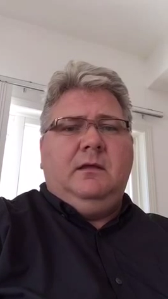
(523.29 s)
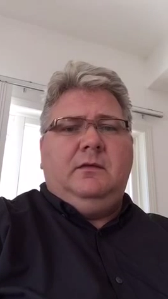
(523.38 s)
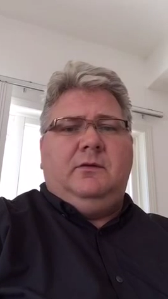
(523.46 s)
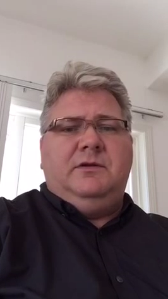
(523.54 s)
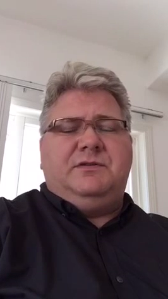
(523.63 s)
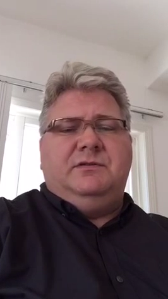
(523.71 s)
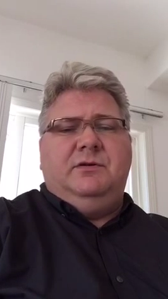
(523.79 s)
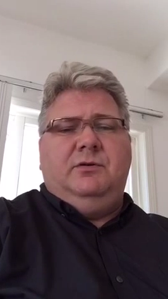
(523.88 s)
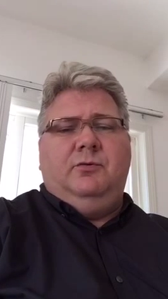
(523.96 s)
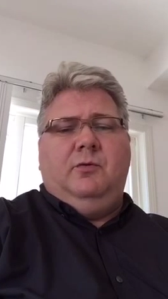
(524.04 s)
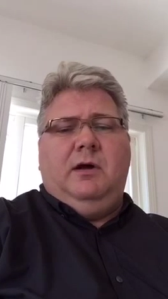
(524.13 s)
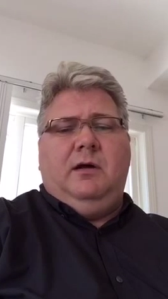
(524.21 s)
There's a
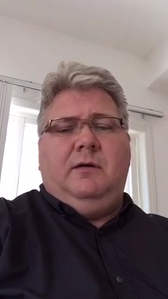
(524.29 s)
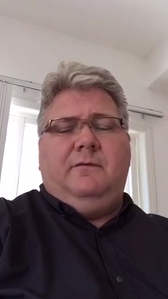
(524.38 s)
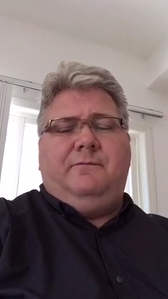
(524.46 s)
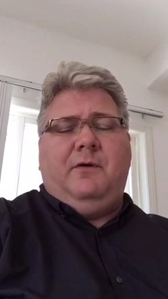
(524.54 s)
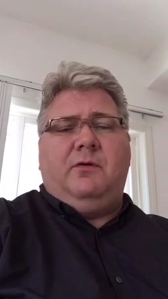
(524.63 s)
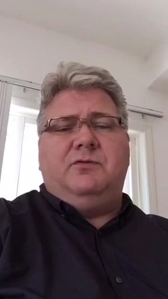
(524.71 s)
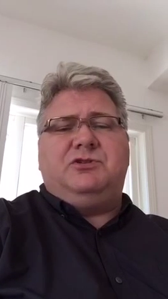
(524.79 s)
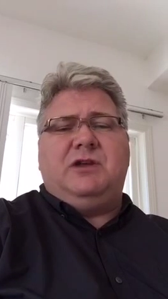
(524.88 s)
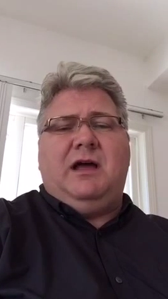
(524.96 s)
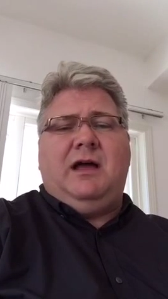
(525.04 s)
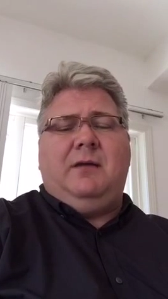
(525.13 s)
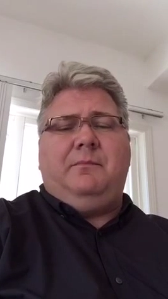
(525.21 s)
new
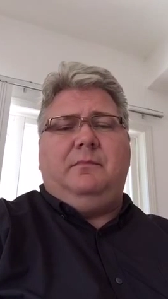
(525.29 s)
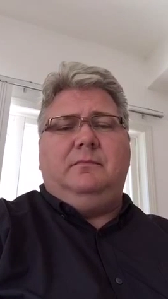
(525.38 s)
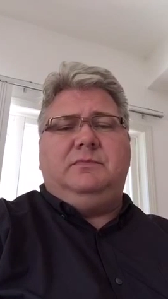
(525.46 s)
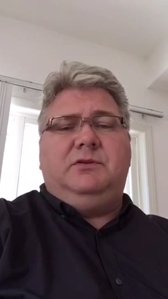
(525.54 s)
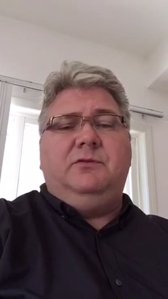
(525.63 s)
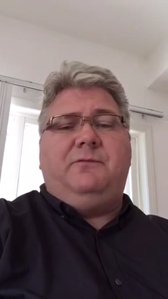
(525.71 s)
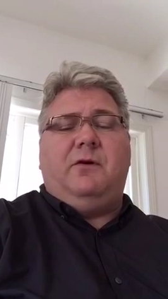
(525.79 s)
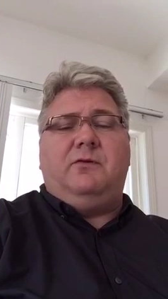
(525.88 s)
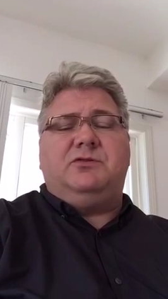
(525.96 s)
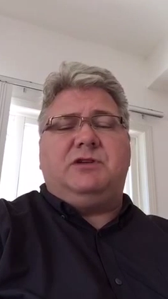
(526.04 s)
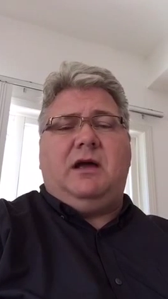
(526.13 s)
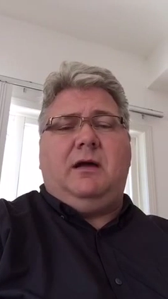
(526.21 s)
two
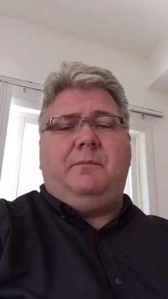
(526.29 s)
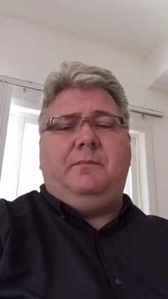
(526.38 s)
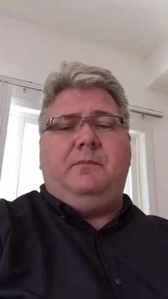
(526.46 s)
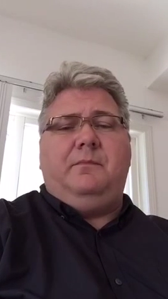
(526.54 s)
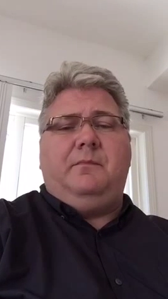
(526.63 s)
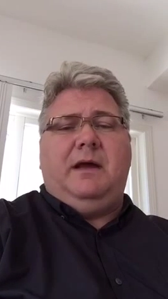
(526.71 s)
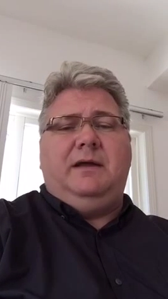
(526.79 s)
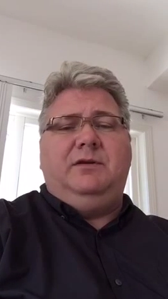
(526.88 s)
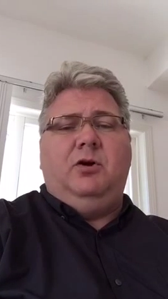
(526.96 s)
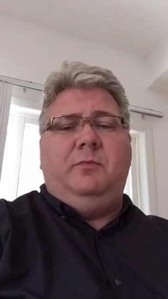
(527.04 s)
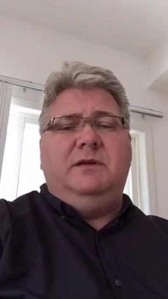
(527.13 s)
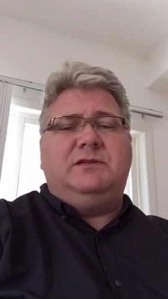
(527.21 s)
Photoshop by
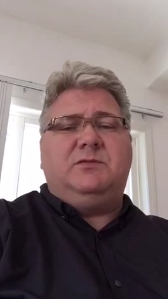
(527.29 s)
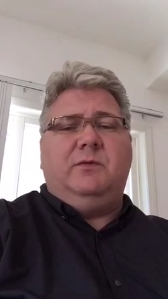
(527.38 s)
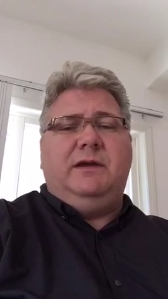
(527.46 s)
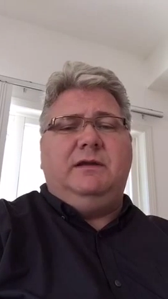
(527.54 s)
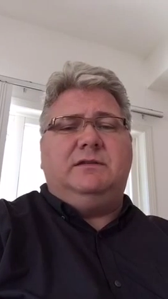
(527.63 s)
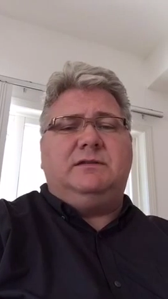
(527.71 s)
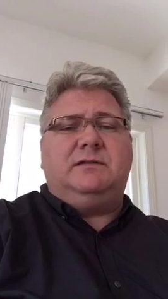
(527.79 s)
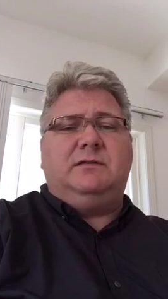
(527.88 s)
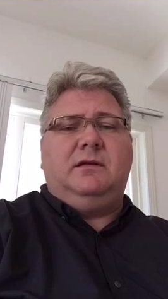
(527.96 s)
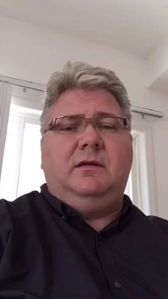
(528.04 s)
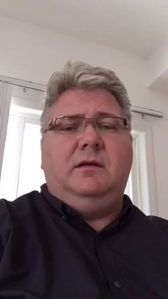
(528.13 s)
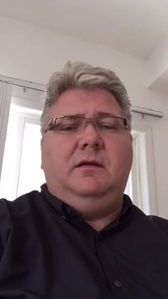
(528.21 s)
Adobe
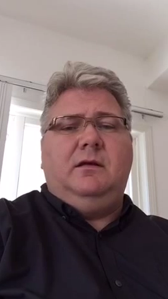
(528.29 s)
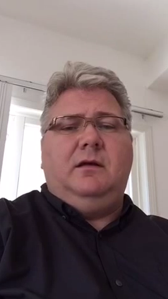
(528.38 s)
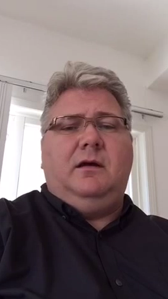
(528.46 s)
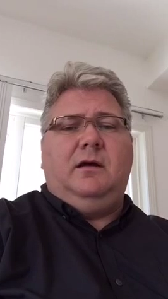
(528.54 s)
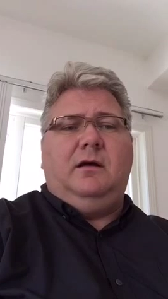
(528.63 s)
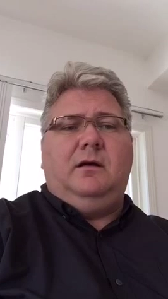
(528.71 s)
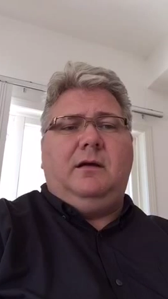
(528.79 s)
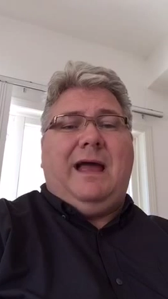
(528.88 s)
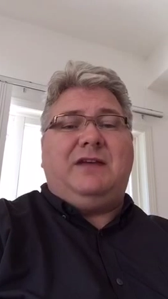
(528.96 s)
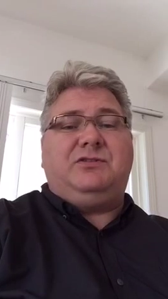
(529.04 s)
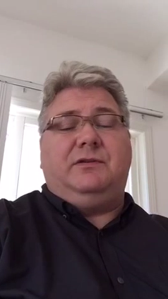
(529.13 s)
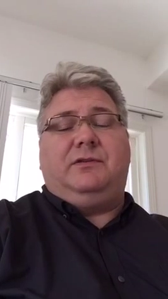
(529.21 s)
suites,
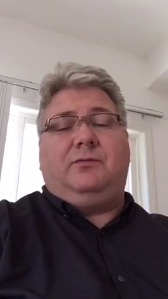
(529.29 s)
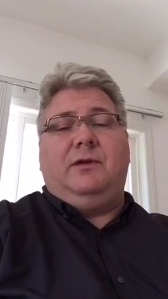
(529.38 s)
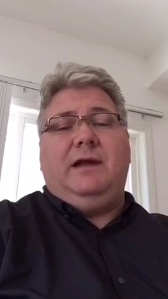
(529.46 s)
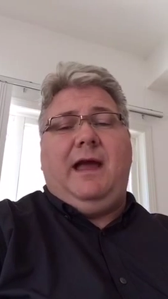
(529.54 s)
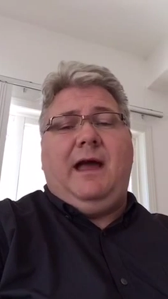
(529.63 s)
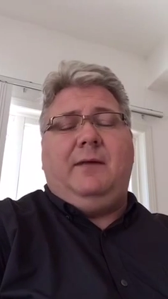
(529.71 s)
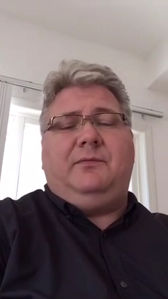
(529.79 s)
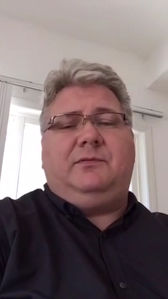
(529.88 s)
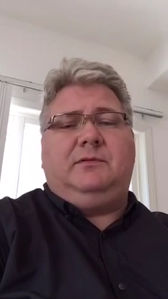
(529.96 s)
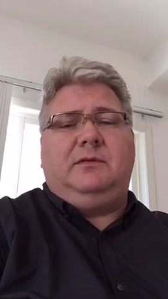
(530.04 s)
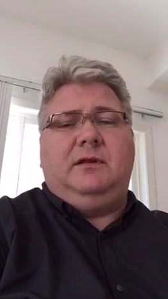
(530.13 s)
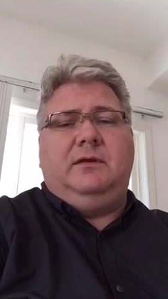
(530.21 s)
actually 3
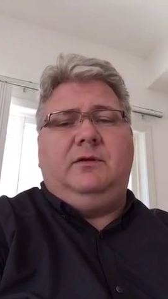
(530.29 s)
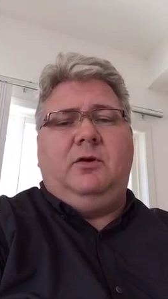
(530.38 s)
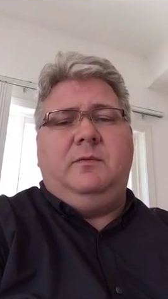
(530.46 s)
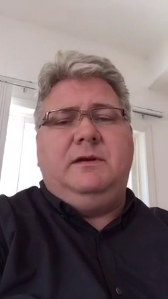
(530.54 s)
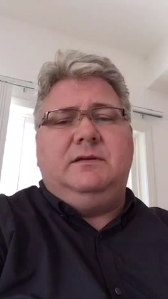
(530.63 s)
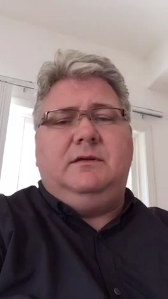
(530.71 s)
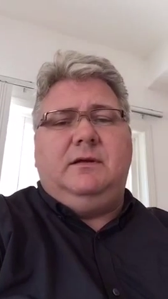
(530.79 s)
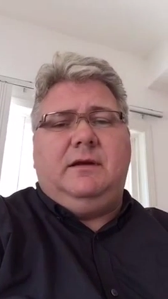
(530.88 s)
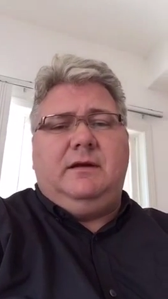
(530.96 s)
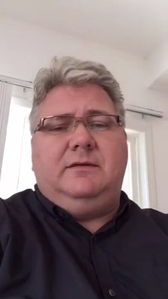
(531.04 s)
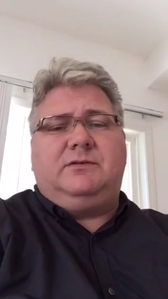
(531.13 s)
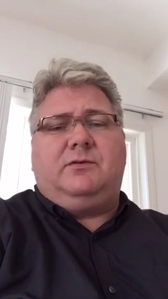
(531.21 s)
apps that Adobe
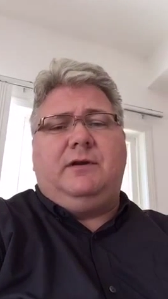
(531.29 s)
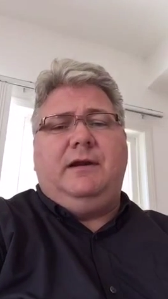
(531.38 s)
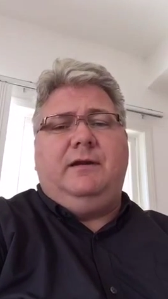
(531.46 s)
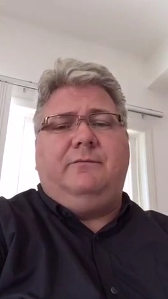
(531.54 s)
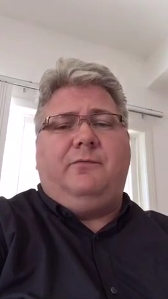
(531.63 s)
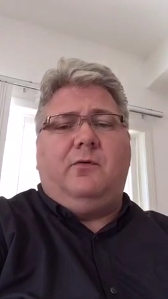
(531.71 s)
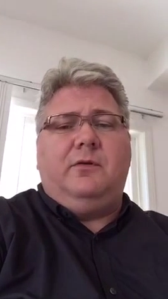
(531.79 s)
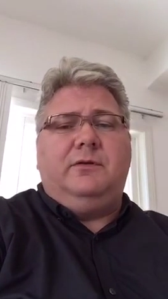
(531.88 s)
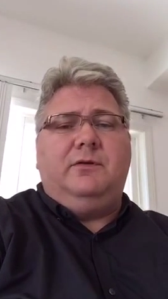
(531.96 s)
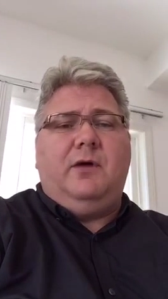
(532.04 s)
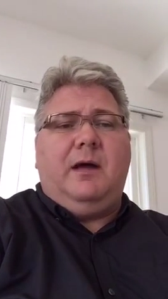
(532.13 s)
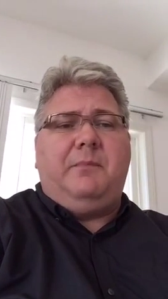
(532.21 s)
has created for the
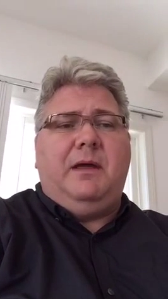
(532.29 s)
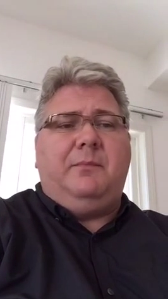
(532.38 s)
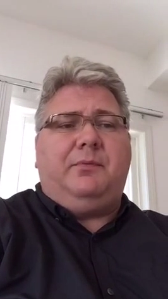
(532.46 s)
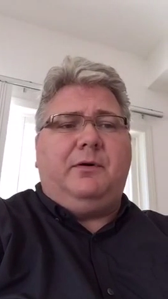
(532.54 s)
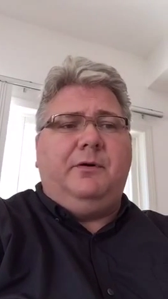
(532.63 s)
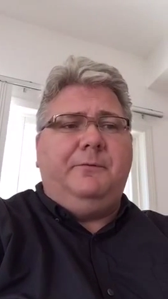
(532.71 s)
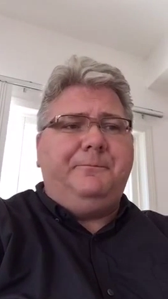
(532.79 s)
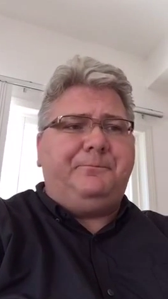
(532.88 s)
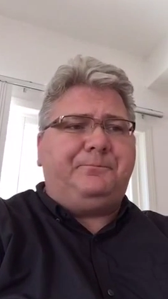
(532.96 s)
new iPad Pro,